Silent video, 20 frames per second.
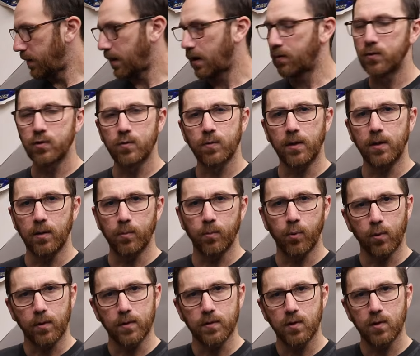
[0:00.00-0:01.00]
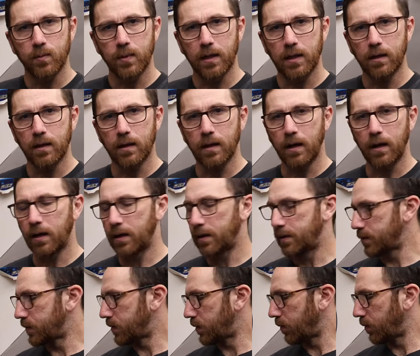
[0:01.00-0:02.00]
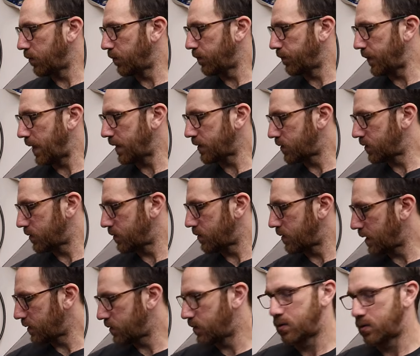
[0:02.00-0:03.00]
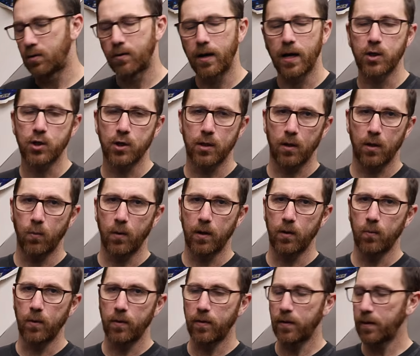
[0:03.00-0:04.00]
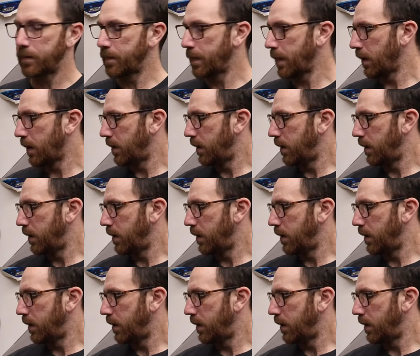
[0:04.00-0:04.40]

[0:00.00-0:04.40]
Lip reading: That was really important to me. So that's the direction I went with it.